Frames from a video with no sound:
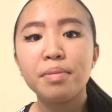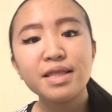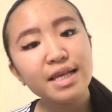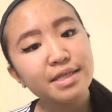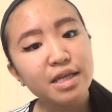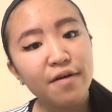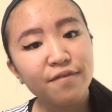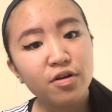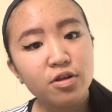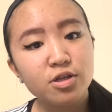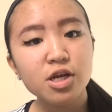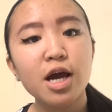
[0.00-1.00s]
But let's not
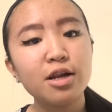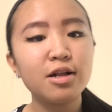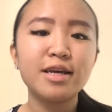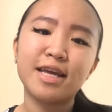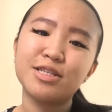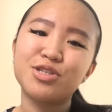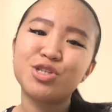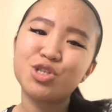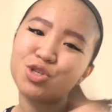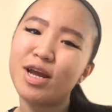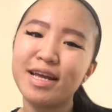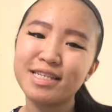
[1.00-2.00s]
further dawdle and get
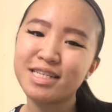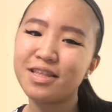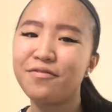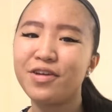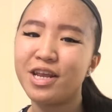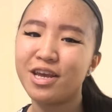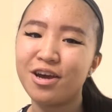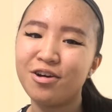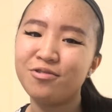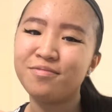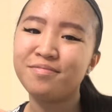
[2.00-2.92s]
straight into the video.